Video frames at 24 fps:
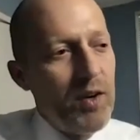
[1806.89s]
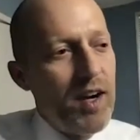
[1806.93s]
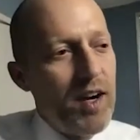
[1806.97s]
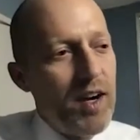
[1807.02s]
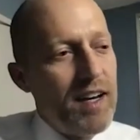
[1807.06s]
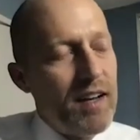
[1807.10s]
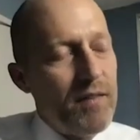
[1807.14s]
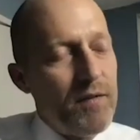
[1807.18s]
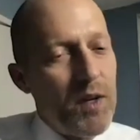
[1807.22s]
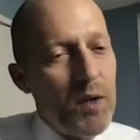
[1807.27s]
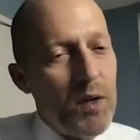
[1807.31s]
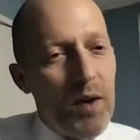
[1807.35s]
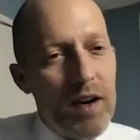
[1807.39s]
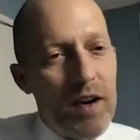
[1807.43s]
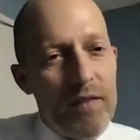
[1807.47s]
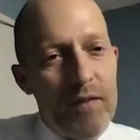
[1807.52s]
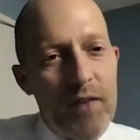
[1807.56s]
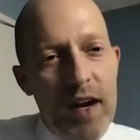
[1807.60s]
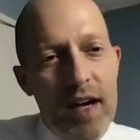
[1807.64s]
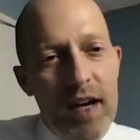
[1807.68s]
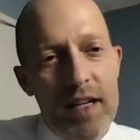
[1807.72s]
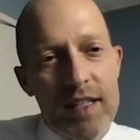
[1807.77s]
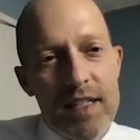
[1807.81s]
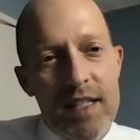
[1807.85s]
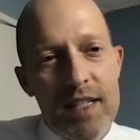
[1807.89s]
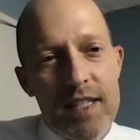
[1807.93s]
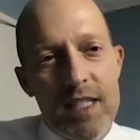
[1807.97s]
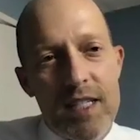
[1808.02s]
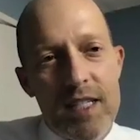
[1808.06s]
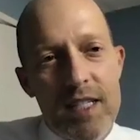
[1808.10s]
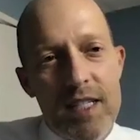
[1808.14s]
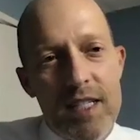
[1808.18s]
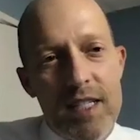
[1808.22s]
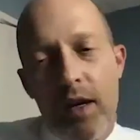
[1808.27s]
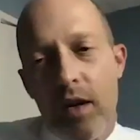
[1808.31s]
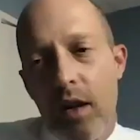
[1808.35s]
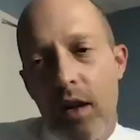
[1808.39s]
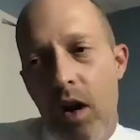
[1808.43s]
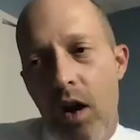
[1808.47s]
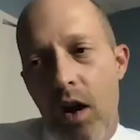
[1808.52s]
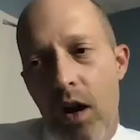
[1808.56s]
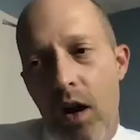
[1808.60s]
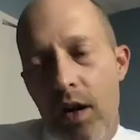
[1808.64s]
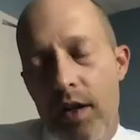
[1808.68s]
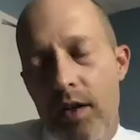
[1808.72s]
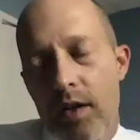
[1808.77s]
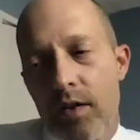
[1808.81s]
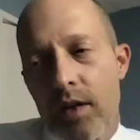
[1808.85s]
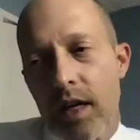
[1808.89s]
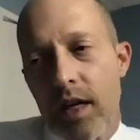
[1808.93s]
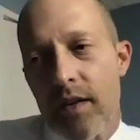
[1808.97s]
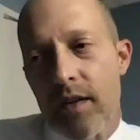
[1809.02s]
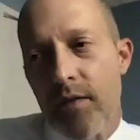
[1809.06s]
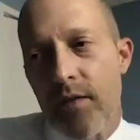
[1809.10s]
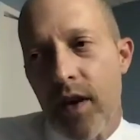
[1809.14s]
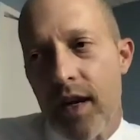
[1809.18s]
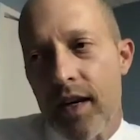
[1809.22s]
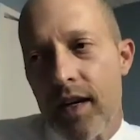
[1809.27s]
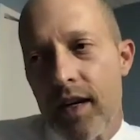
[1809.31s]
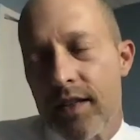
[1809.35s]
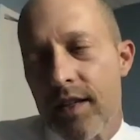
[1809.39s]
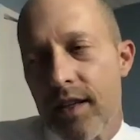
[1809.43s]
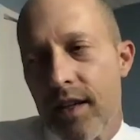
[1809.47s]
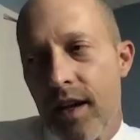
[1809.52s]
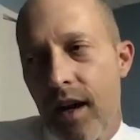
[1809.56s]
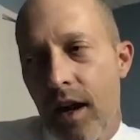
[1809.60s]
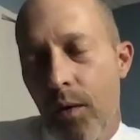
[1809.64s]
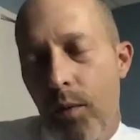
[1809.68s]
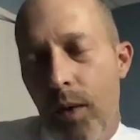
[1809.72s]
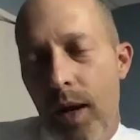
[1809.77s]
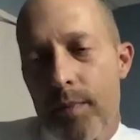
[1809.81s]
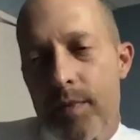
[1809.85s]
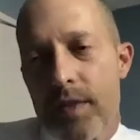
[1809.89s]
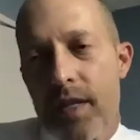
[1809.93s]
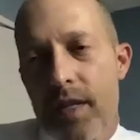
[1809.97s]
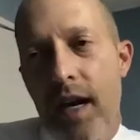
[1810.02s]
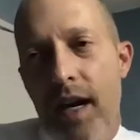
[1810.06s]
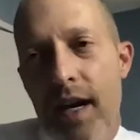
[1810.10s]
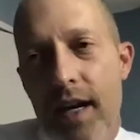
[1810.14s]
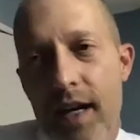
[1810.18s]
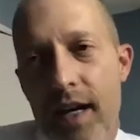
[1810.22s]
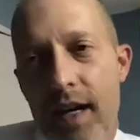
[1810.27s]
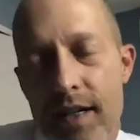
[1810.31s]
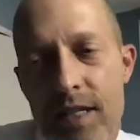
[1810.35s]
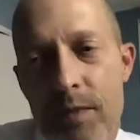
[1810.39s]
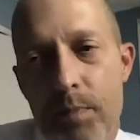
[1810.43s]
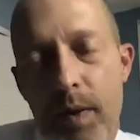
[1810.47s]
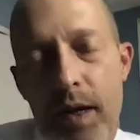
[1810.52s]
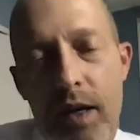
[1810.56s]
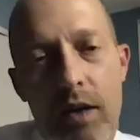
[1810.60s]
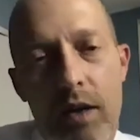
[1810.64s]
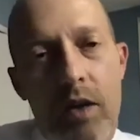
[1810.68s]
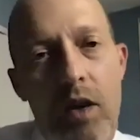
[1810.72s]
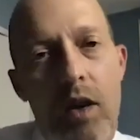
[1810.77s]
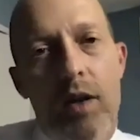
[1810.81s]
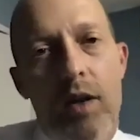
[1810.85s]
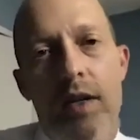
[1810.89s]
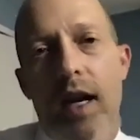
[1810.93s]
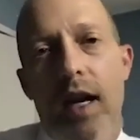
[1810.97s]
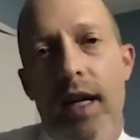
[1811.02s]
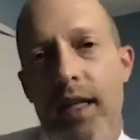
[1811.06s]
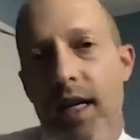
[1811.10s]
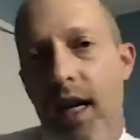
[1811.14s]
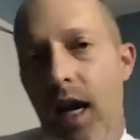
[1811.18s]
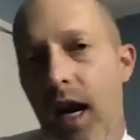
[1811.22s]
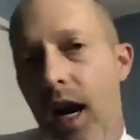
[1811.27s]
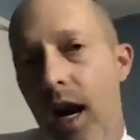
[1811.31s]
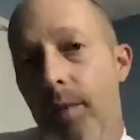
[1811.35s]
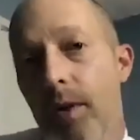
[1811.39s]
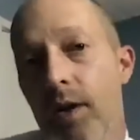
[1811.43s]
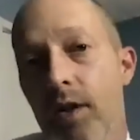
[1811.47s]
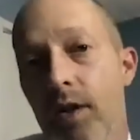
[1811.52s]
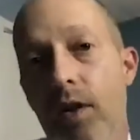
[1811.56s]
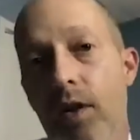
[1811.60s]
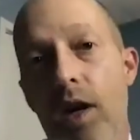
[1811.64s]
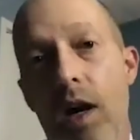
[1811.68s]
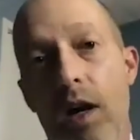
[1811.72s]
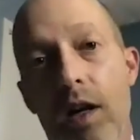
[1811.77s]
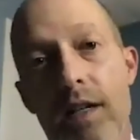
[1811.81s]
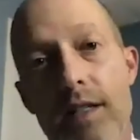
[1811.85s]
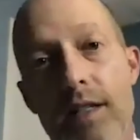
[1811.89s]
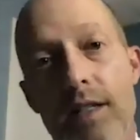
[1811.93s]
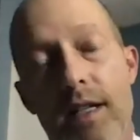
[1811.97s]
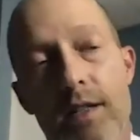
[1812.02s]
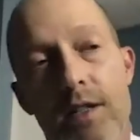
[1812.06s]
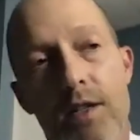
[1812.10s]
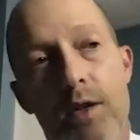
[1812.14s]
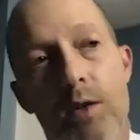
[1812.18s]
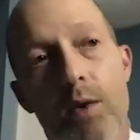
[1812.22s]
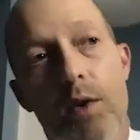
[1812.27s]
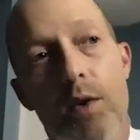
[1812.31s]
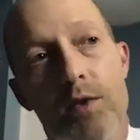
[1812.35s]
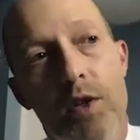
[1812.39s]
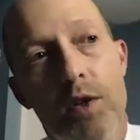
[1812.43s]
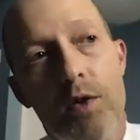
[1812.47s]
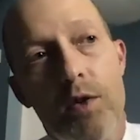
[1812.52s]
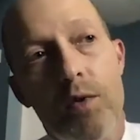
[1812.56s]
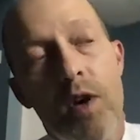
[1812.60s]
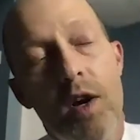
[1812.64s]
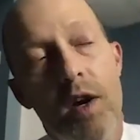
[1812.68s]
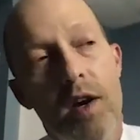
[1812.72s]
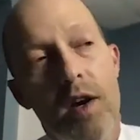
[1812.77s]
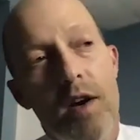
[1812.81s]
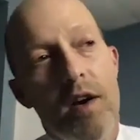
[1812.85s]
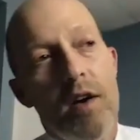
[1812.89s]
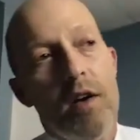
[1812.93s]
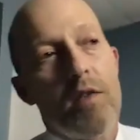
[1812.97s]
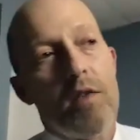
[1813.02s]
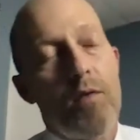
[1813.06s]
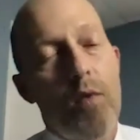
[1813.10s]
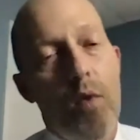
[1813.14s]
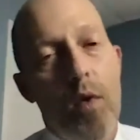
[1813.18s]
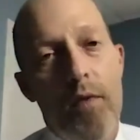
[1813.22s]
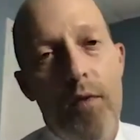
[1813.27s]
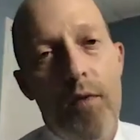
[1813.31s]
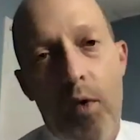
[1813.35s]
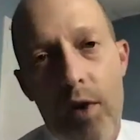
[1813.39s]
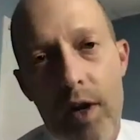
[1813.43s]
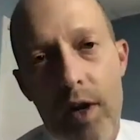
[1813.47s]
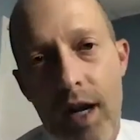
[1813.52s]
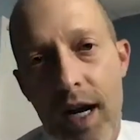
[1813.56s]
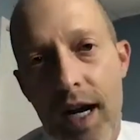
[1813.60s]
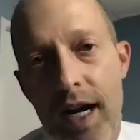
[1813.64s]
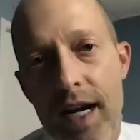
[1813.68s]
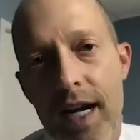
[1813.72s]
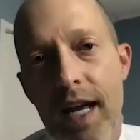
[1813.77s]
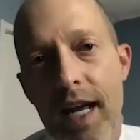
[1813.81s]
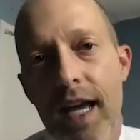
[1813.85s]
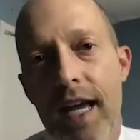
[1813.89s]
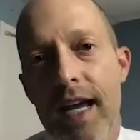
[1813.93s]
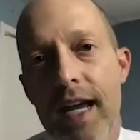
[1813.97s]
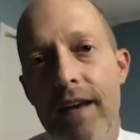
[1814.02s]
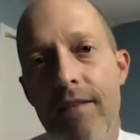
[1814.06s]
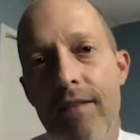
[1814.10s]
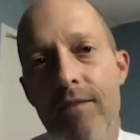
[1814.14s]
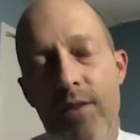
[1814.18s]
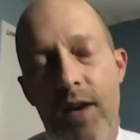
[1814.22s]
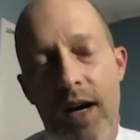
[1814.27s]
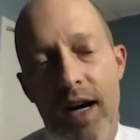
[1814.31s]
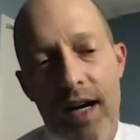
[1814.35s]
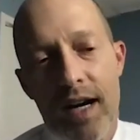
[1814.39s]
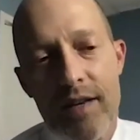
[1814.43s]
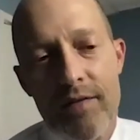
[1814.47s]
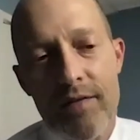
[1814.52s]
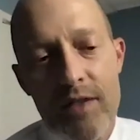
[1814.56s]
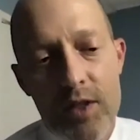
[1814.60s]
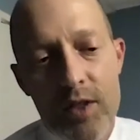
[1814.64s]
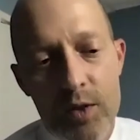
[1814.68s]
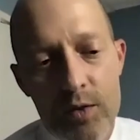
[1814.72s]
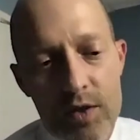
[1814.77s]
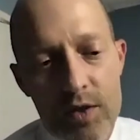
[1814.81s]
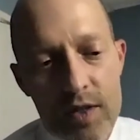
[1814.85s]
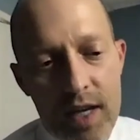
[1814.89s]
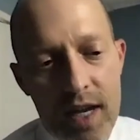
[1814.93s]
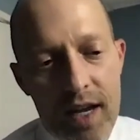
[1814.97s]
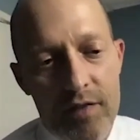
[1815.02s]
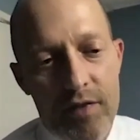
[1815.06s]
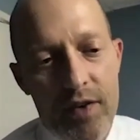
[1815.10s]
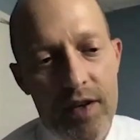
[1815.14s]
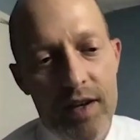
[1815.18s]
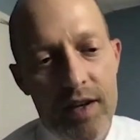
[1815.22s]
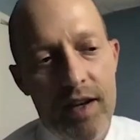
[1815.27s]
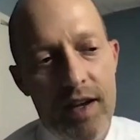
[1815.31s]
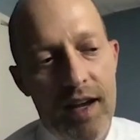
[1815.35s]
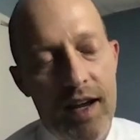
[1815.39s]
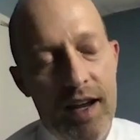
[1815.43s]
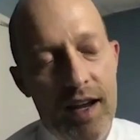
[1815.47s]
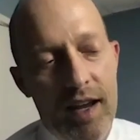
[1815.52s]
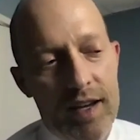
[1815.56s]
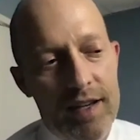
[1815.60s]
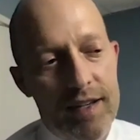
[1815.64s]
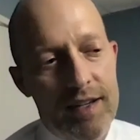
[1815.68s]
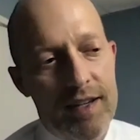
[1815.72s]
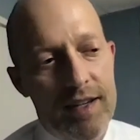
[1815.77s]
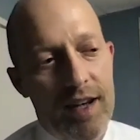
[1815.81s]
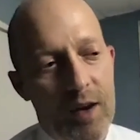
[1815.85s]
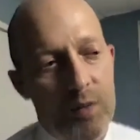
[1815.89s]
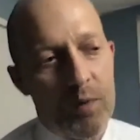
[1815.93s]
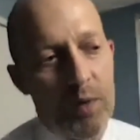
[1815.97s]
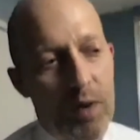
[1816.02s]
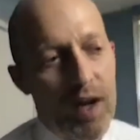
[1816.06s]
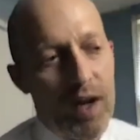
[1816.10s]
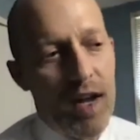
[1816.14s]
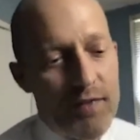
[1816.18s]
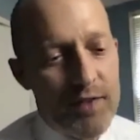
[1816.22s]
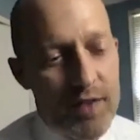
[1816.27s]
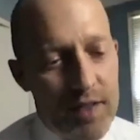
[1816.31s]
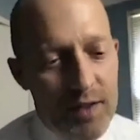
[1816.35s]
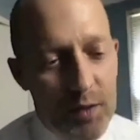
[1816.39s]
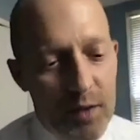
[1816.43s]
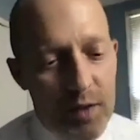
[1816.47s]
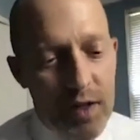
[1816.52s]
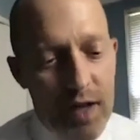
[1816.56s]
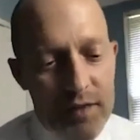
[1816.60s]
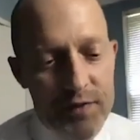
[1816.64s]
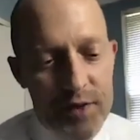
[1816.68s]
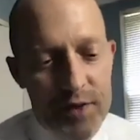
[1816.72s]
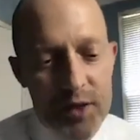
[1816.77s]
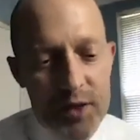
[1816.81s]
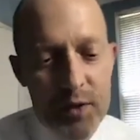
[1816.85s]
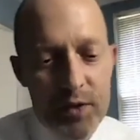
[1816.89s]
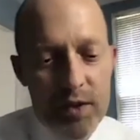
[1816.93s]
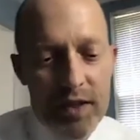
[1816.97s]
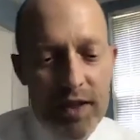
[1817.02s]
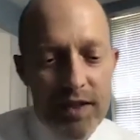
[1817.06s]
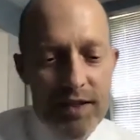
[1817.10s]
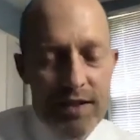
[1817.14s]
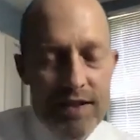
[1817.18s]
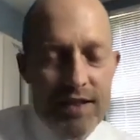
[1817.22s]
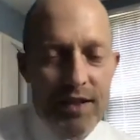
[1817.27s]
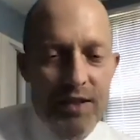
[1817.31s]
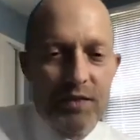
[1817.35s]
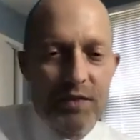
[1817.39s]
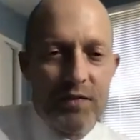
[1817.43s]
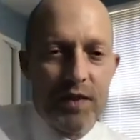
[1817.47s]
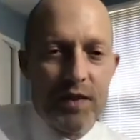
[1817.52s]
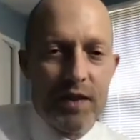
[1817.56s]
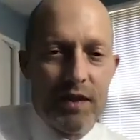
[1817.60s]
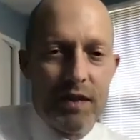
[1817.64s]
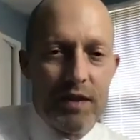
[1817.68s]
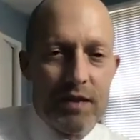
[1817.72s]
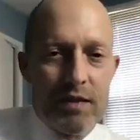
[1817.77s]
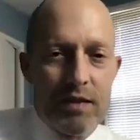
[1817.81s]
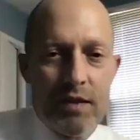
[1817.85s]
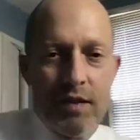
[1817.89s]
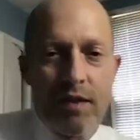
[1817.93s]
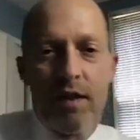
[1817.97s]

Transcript: And if you want to find us at Law, you can find us at our website at spigglelaw.com, or you can call us at 202 449 8527. And uh, we'll, have to, we'll have to do it again soon, Phillis.